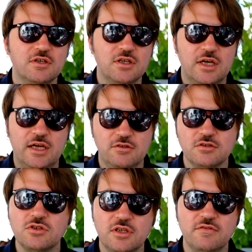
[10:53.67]

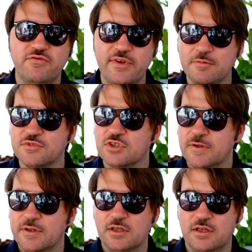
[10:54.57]
And usually in films,
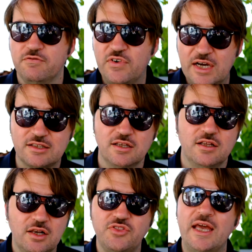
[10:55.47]
in fact,
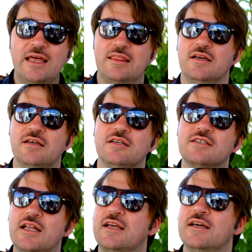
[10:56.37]
death
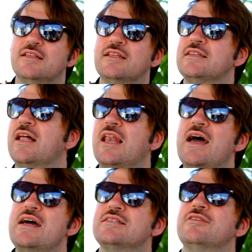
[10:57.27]
is like the
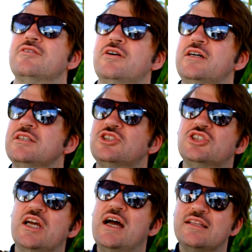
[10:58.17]
last
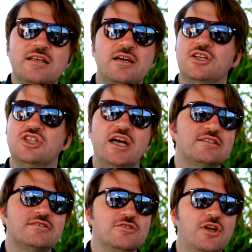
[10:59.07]

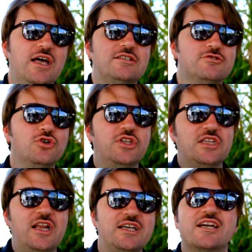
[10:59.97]
chant, no, last
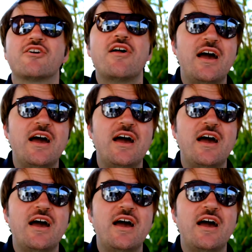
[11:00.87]
order, the last